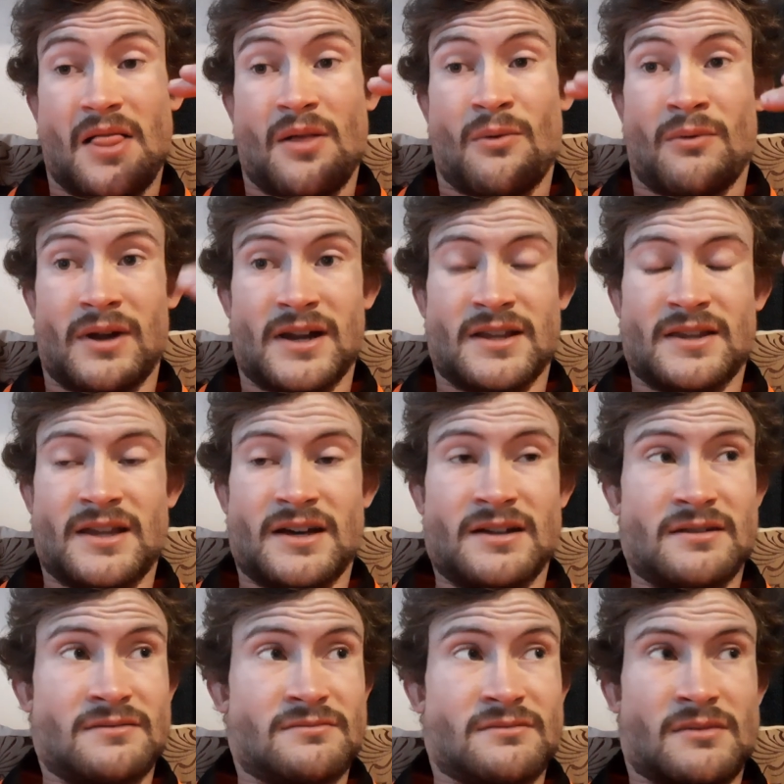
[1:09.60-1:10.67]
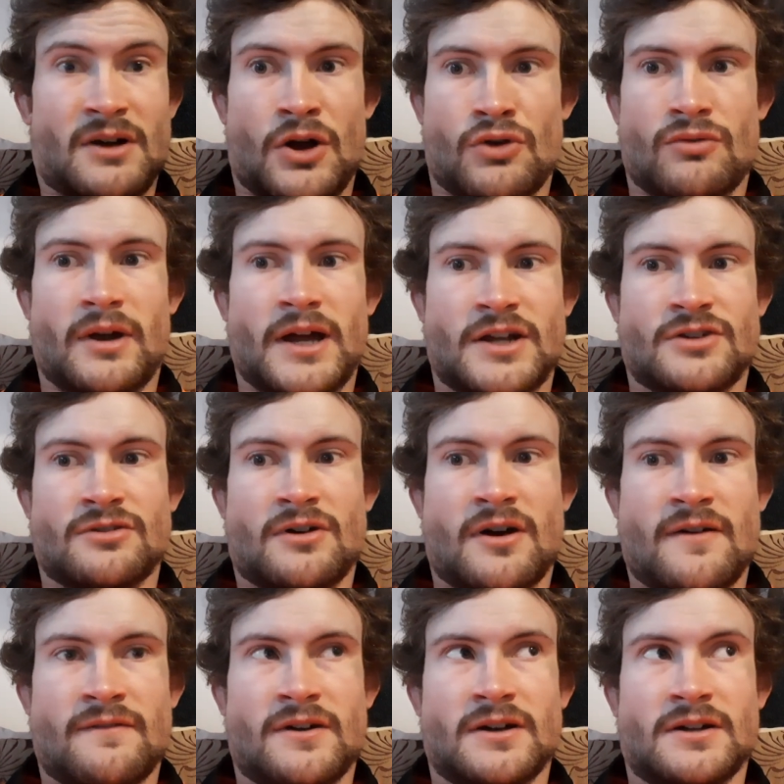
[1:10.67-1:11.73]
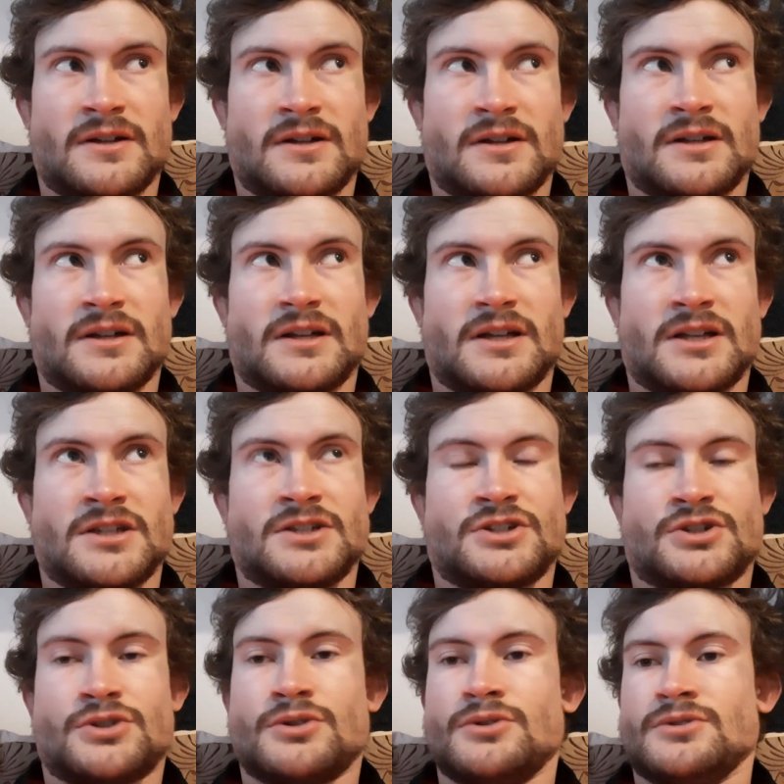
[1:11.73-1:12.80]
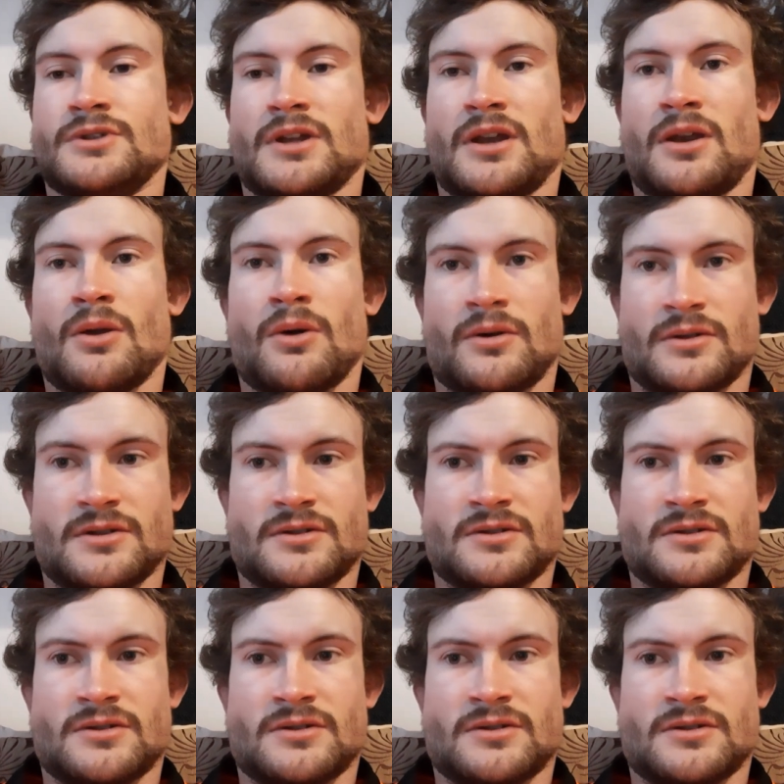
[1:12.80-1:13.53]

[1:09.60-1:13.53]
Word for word: one that a great driver is choosing not